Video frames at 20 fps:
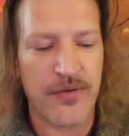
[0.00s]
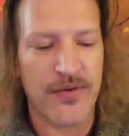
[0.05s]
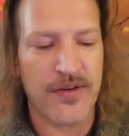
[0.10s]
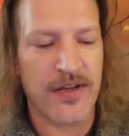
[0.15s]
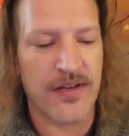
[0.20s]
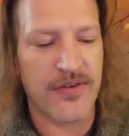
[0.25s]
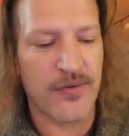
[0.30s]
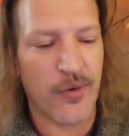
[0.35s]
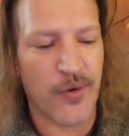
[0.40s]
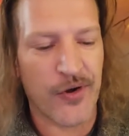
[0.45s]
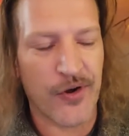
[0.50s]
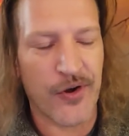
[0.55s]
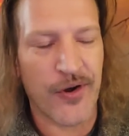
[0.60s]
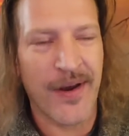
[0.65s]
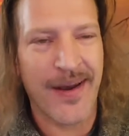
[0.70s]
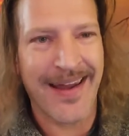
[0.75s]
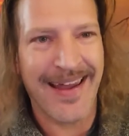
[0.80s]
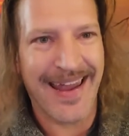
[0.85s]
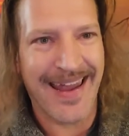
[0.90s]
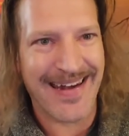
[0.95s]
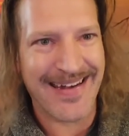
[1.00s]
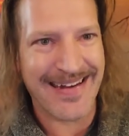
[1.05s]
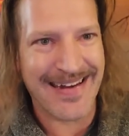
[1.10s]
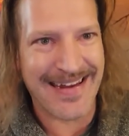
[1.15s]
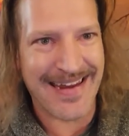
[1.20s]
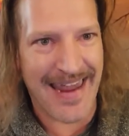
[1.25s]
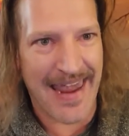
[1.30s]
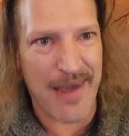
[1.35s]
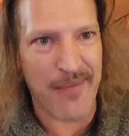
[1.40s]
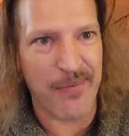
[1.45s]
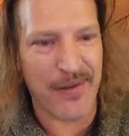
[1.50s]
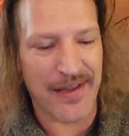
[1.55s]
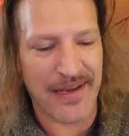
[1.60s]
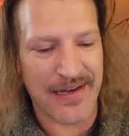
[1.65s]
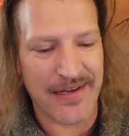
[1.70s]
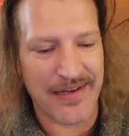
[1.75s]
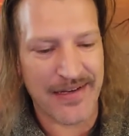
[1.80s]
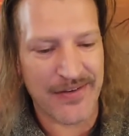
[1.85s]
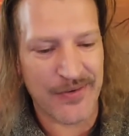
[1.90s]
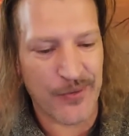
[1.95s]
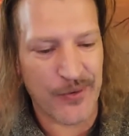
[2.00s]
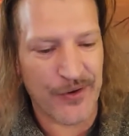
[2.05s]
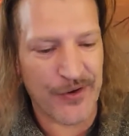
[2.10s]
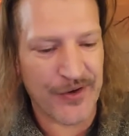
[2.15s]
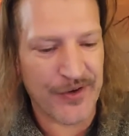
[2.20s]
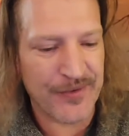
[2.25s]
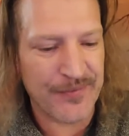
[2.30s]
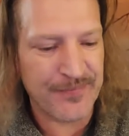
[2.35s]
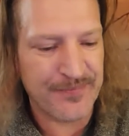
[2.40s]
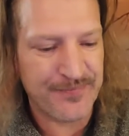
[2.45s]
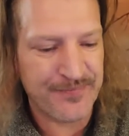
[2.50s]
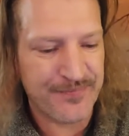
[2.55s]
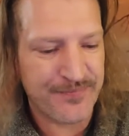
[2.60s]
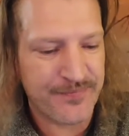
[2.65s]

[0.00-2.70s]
use disorder, and gambling disorder.